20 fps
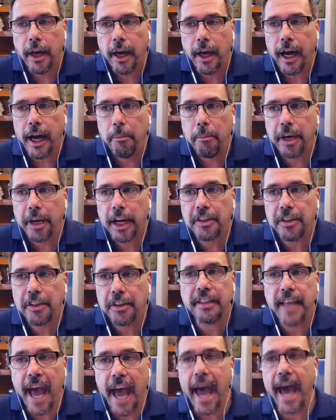because it
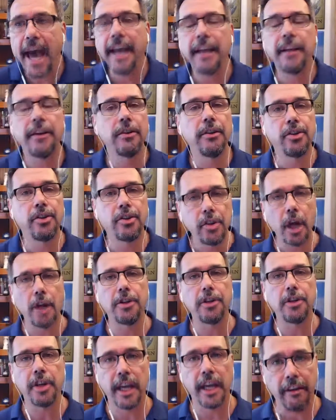has had
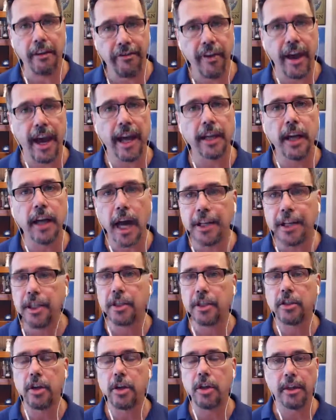such an effect, not
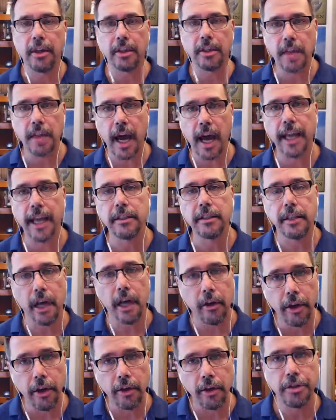just on the science and
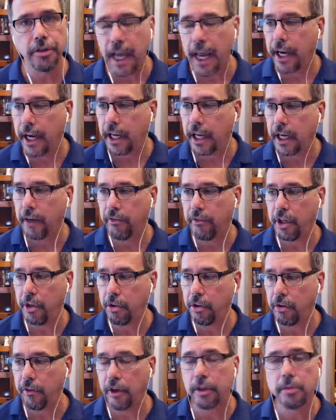our understanding of the
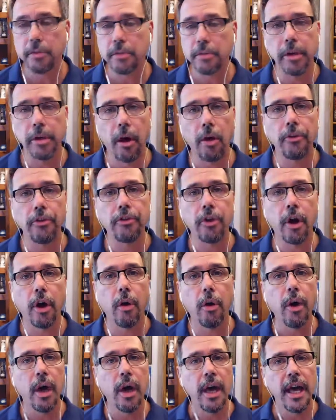universe, but
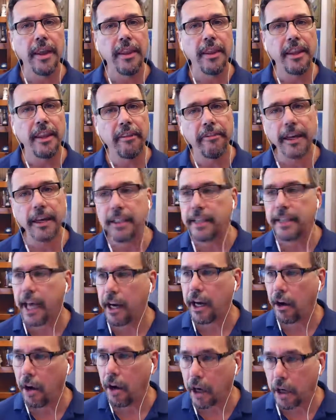also the effect it's had
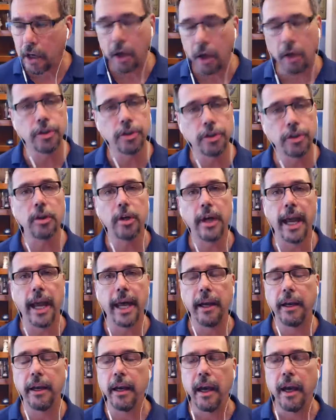on our culture.
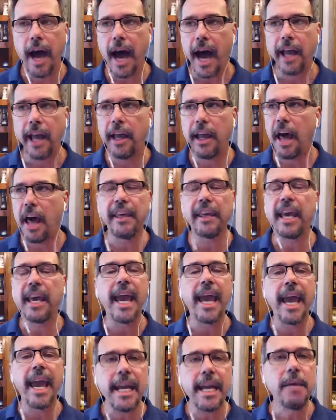And I think
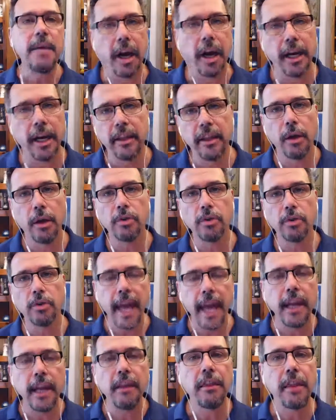anybody that knows
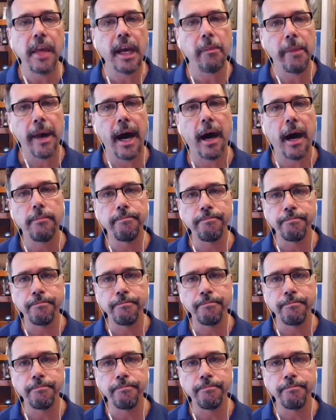anything about